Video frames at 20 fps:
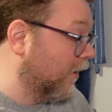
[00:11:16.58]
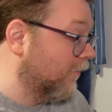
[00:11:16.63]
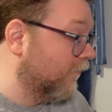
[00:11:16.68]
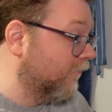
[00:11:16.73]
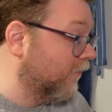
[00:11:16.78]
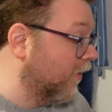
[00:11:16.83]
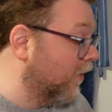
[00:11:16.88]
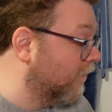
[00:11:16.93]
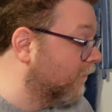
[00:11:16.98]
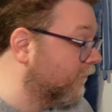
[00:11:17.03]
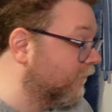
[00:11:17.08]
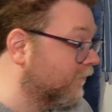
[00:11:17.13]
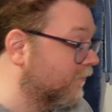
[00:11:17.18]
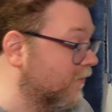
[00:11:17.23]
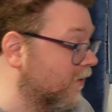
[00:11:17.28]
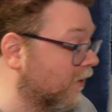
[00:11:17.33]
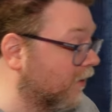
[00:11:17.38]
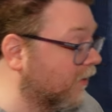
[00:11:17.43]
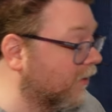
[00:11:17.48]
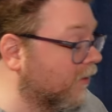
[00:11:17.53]
Of
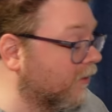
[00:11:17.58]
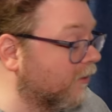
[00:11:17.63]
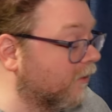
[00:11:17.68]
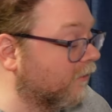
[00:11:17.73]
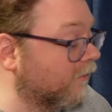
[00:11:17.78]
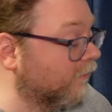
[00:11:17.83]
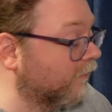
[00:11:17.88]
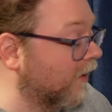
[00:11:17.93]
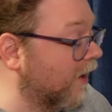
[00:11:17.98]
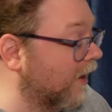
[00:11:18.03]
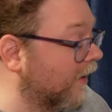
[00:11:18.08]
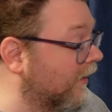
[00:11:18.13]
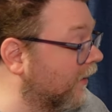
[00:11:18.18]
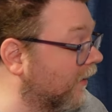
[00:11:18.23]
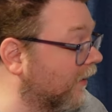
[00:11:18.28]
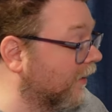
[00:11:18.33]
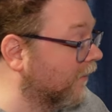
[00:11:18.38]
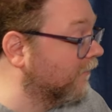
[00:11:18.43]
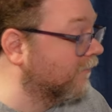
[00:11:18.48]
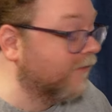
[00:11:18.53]
her
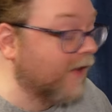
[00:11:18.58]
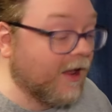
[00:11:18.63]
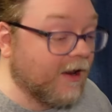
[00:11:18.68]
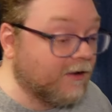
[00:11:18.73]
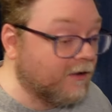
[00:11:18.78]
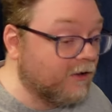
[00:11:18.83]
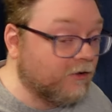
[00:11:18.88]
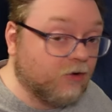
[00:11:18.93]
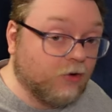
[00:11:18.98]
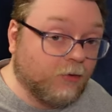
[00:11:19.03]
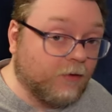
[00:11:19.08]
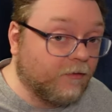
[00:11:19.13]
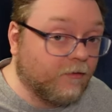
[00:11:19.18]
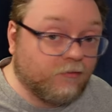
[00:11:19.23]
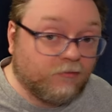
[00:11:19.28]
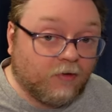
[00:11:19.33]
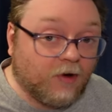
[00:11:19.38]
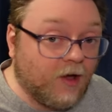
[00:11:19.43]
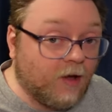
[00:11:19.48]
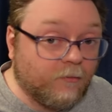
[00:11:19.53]
rocking and Tendi doing the
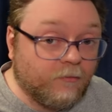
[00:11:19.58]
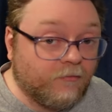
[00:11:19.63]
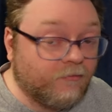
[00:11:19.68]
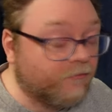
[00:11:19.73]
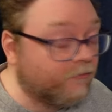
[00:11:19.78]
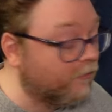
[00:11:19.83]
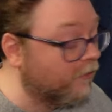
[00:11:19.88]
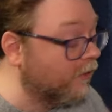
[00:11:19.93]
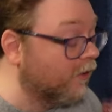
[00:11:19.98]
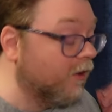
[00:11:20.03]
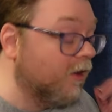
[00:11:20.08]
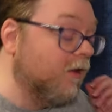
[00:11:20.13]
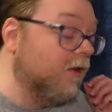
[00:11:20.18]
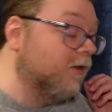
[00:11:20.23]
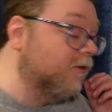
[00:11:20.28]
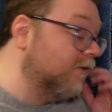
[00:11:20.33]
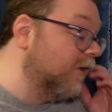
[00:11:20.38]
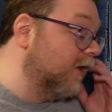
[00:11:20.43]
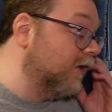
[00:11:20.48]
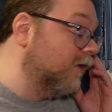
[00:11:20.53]
drums.
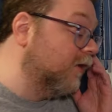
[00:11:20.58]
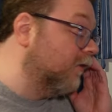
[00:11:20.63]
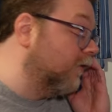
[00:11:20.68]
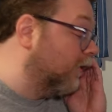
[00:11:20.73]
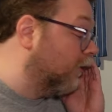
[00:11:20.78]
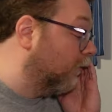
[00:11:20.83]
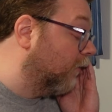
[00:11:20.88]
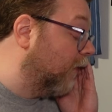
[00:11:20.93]
Tendi the